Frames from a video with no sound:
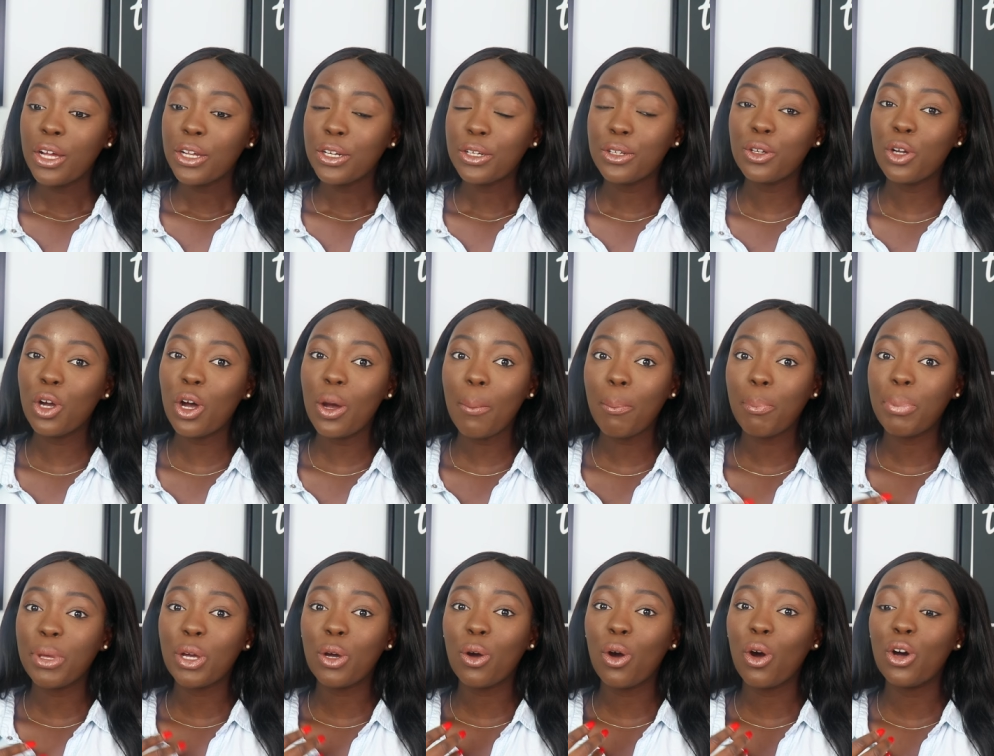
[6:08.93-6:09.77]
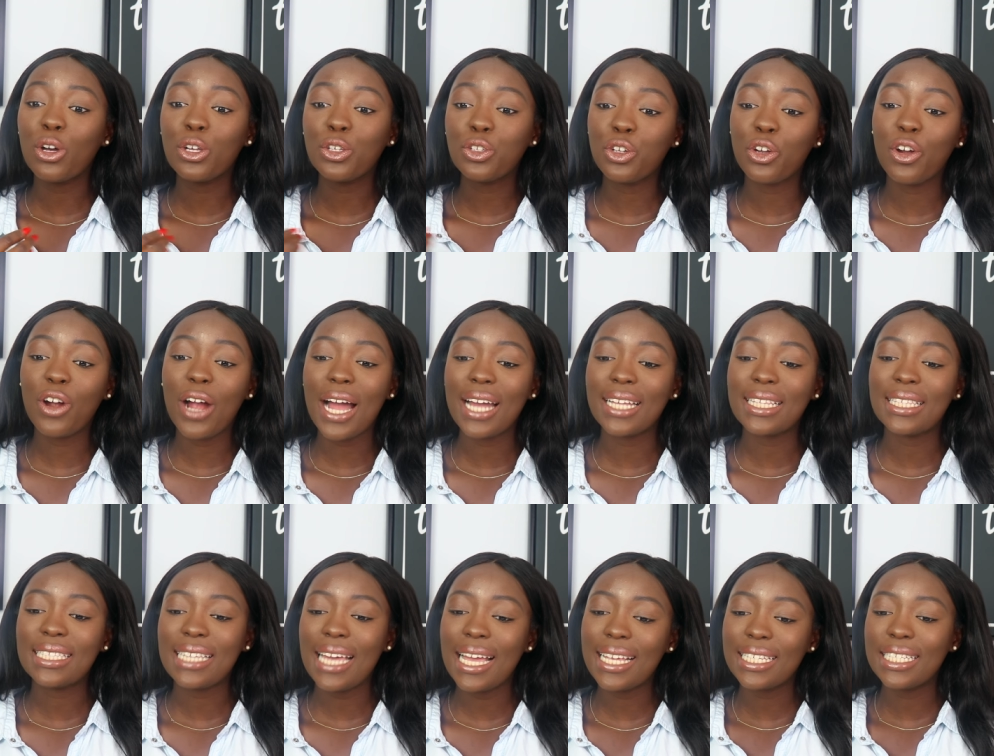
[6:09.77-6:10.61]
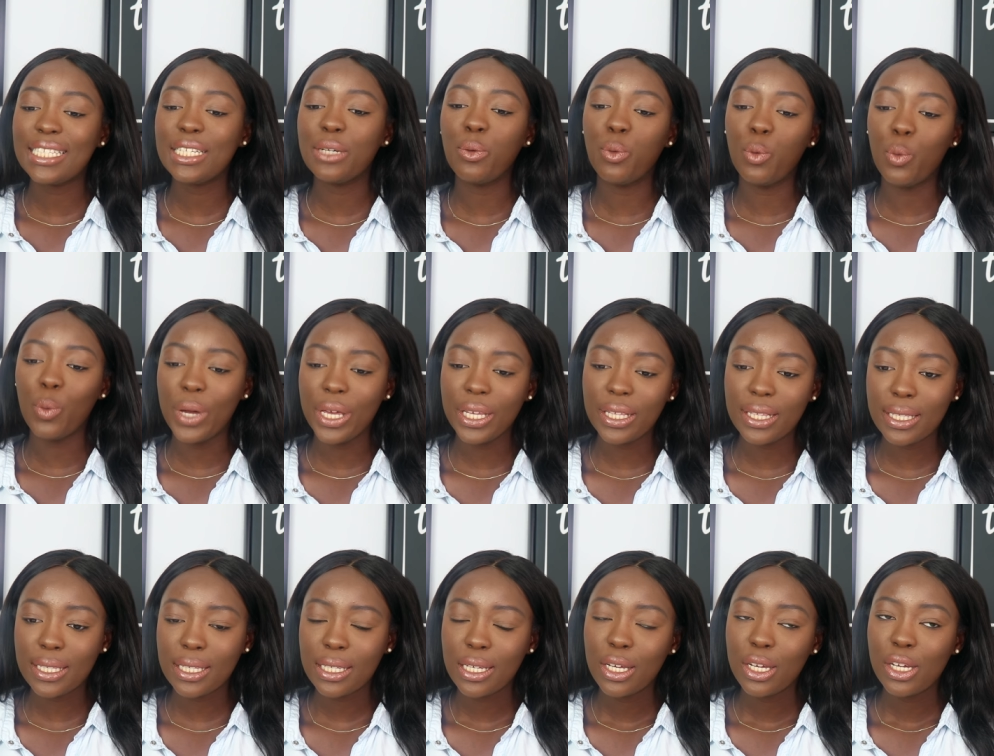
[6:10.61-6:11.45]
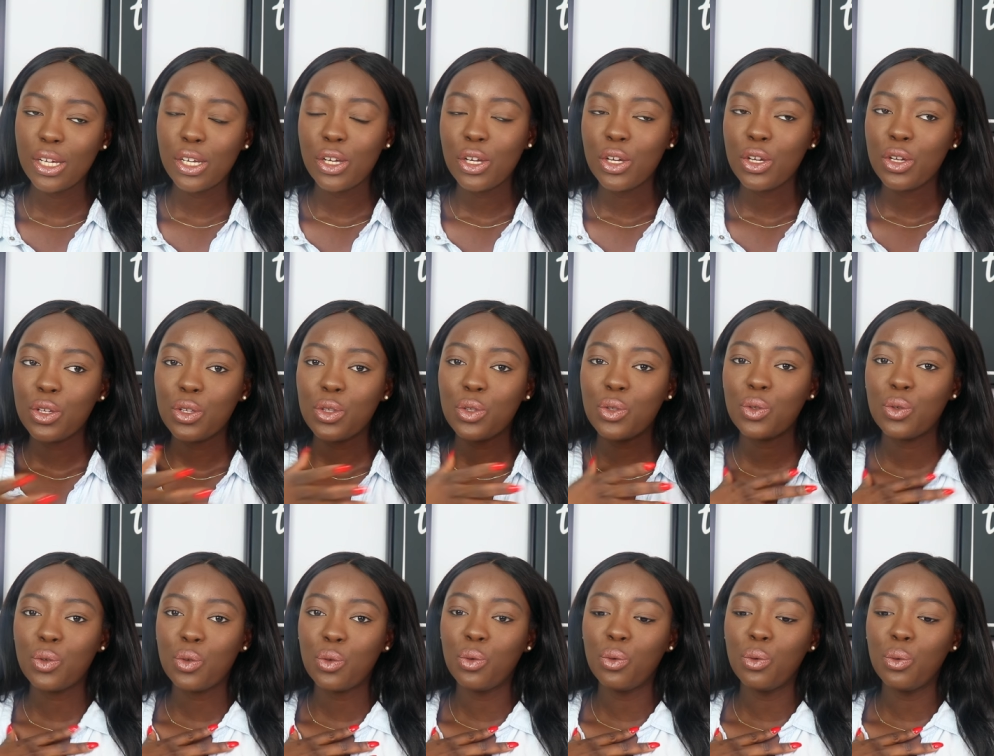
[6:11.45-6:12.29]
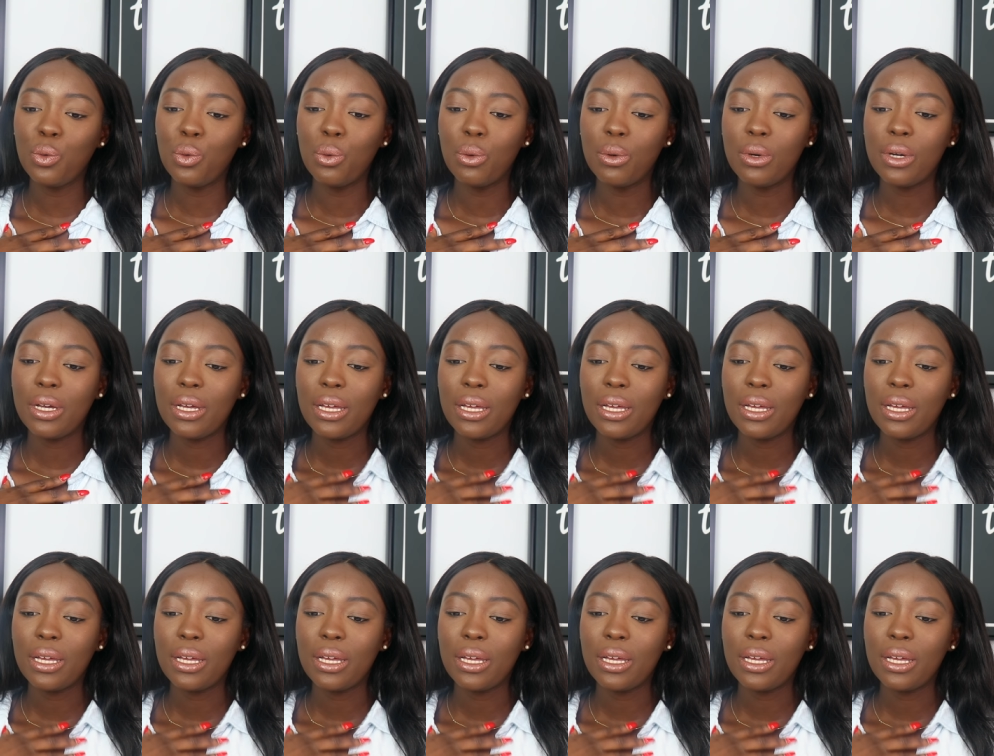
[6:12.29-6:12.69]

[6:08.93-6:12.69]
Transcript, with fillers: not because you're attaching weight to